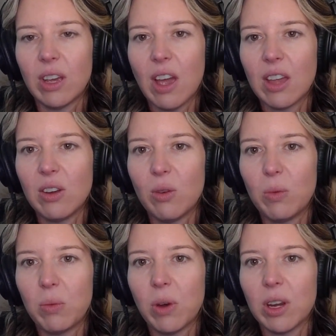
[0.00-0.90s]
know
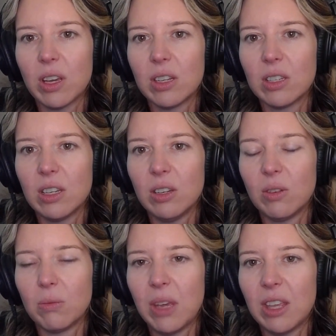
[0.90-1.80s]
we want to continue to
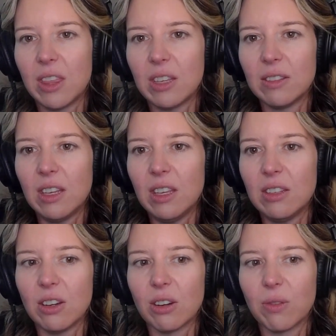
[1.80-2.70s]
make things
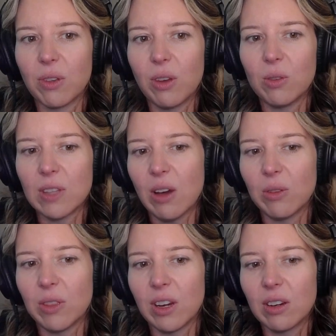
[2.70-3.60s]
easier for those
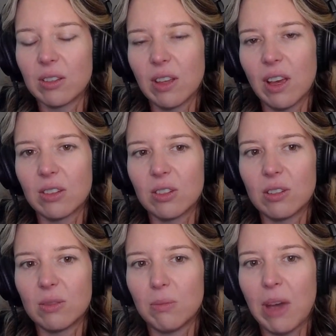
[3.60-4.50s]
out there, because that
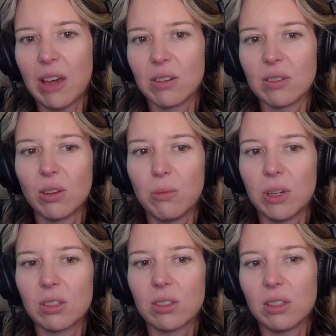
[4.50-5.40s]
just matters so
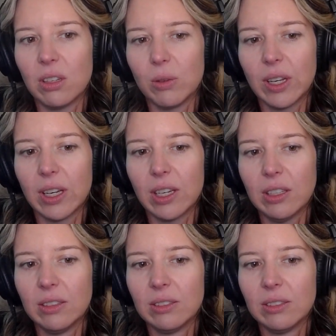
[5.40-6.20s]
much to you and I.